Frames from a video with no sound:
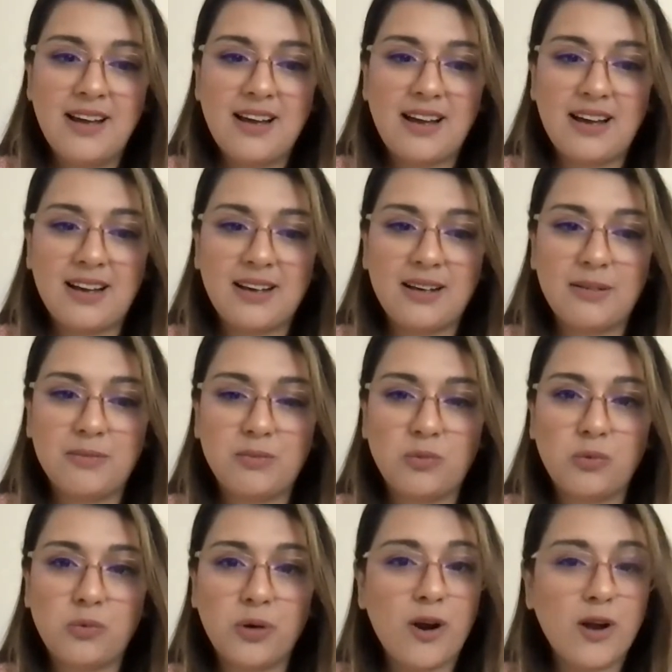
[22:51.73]

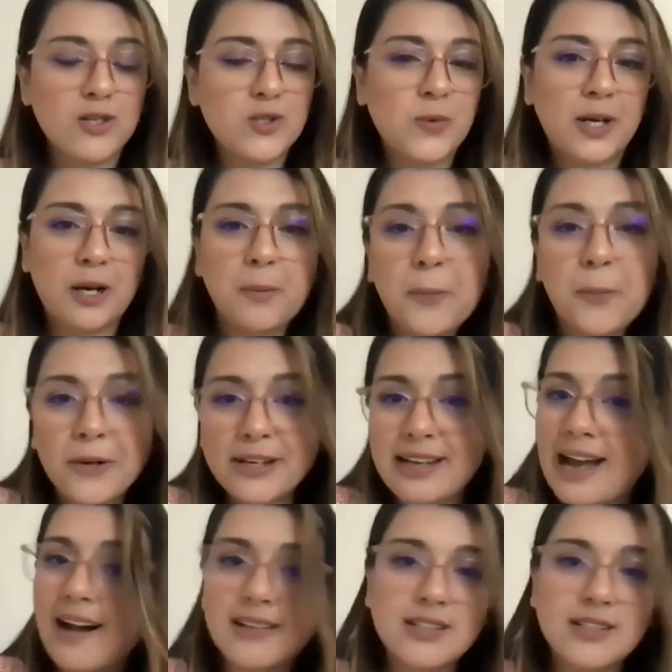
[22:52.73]
We're on Twitter pretty
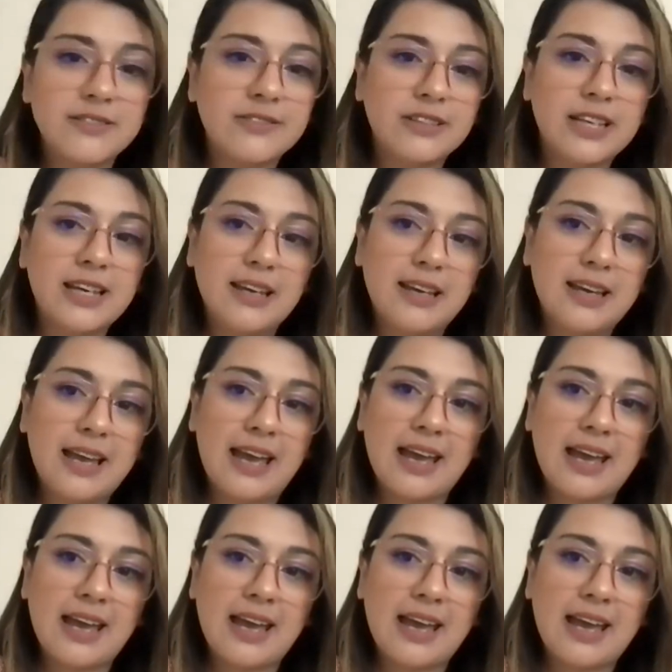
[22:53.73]
actively,